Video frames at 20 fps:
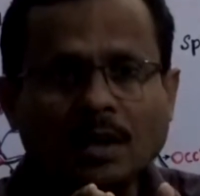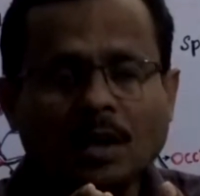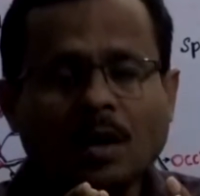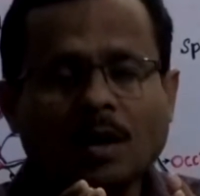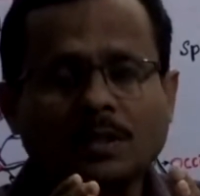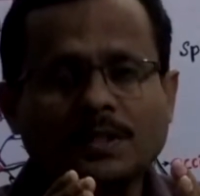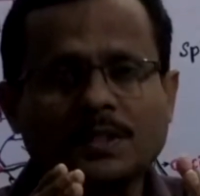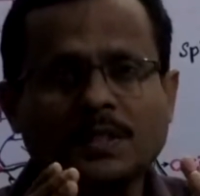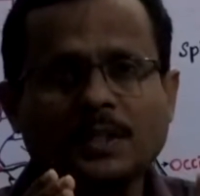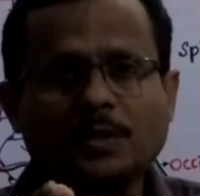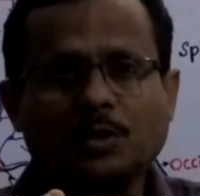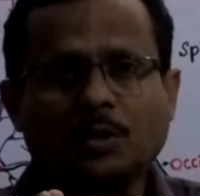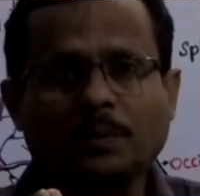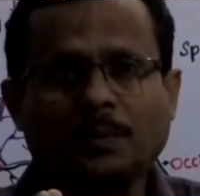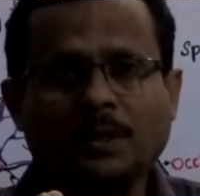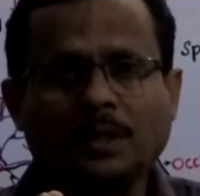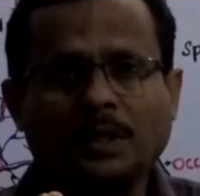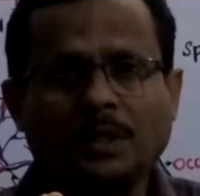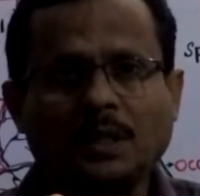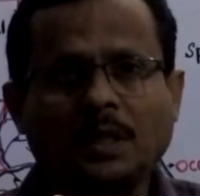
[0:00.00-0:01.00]
are said to
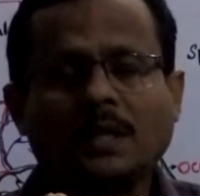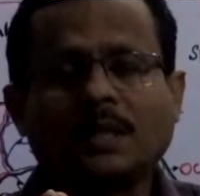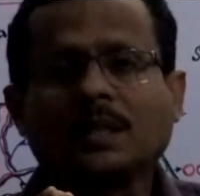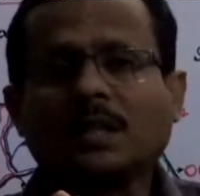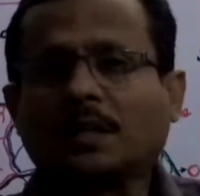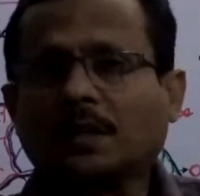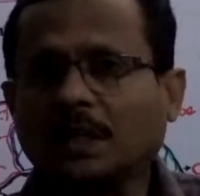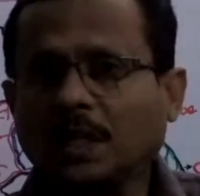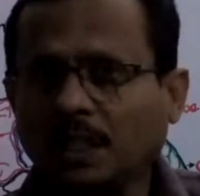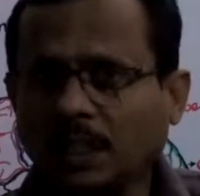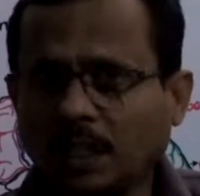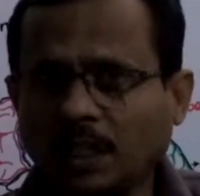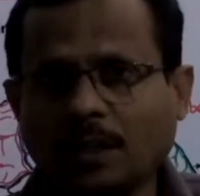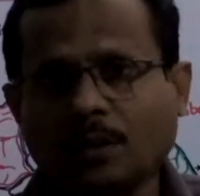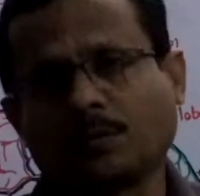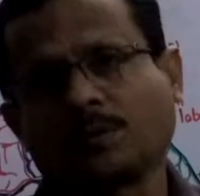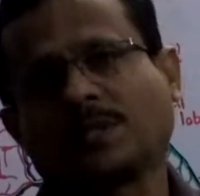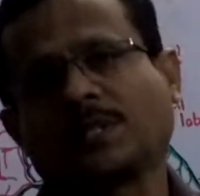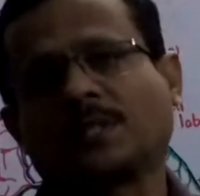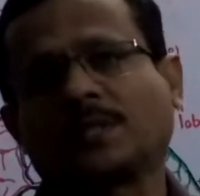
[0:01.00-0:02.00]
be the cranial
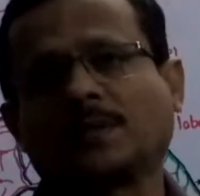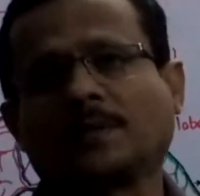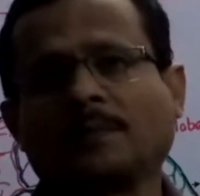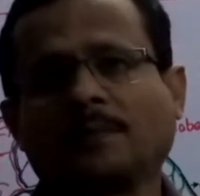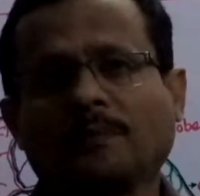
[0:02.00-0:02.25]
nerves.